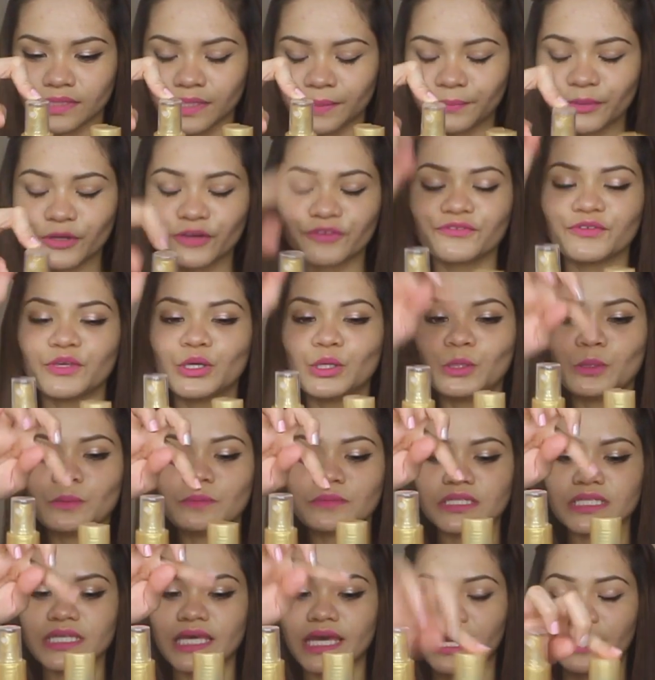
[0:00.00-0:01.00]

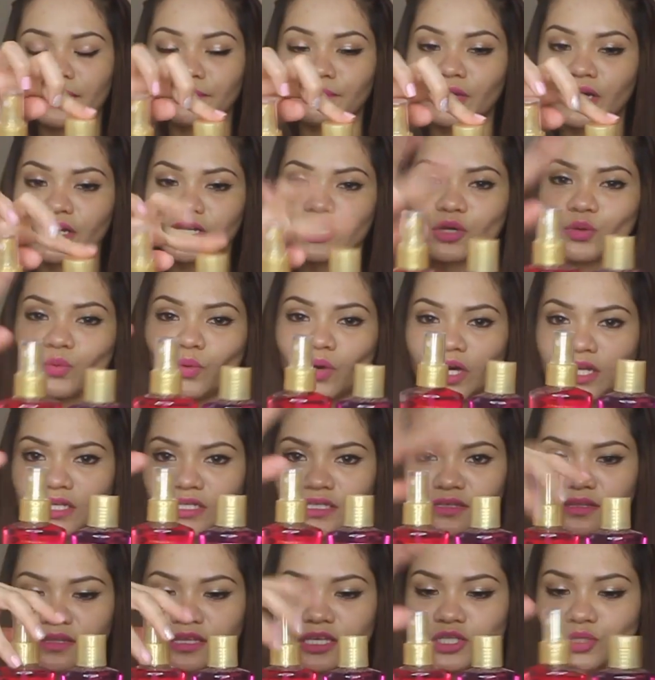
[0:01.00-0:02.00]
perfumes, and body
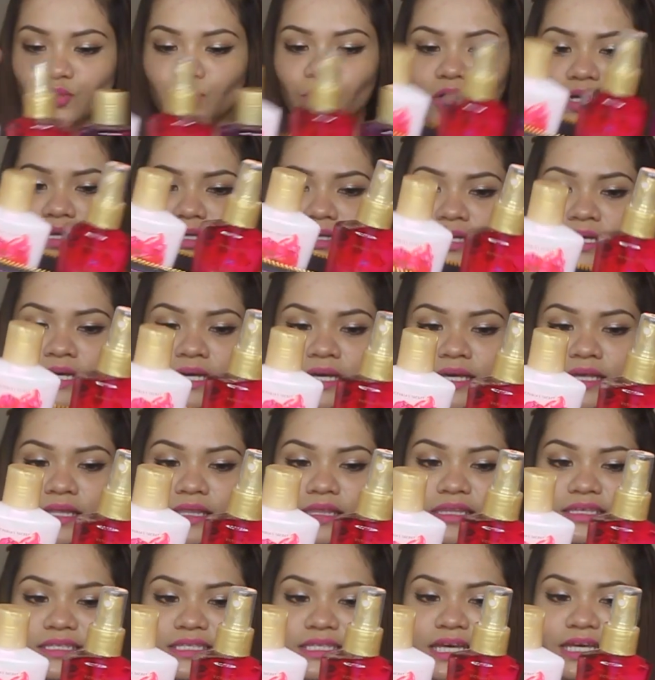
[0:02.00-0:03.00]
wash. This one,
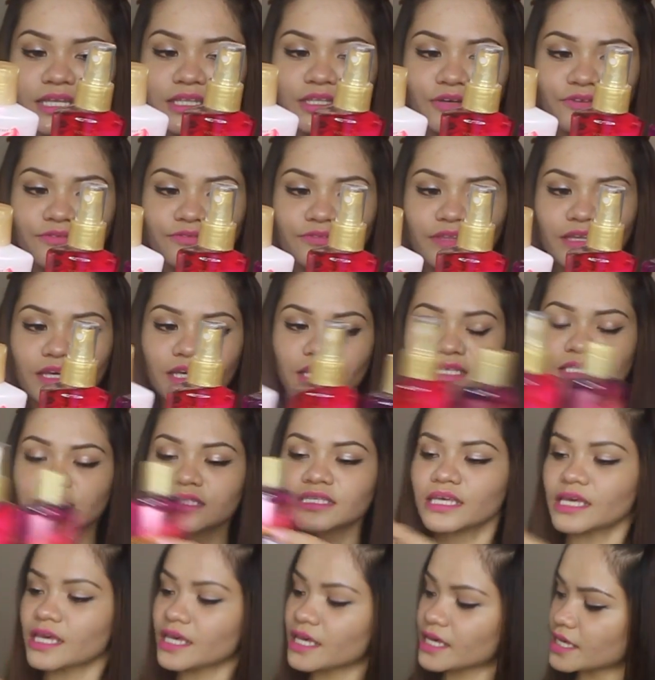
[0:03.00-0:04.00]
the scent of
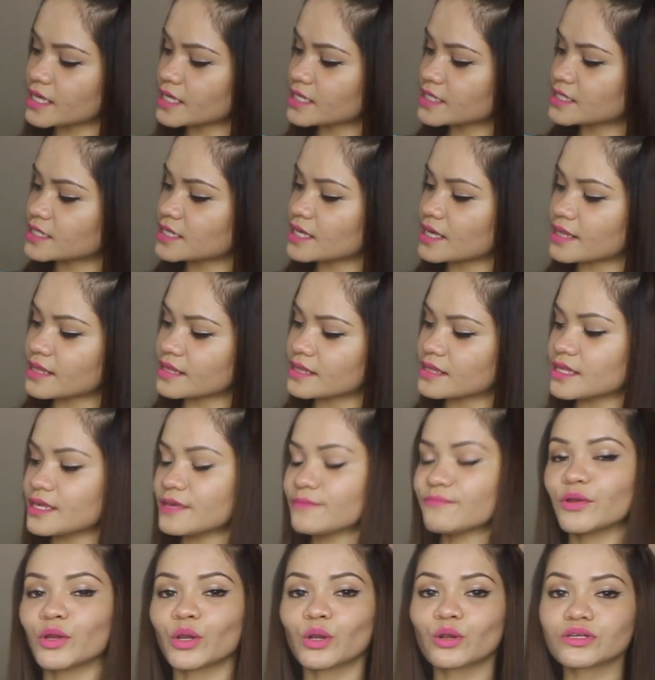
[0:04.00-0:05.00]
this is the
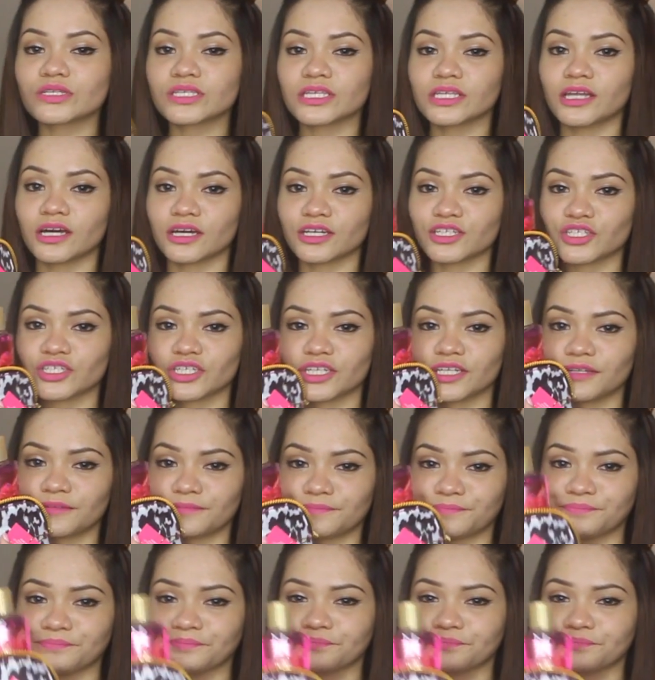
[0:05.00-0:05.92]
Pure Seduction.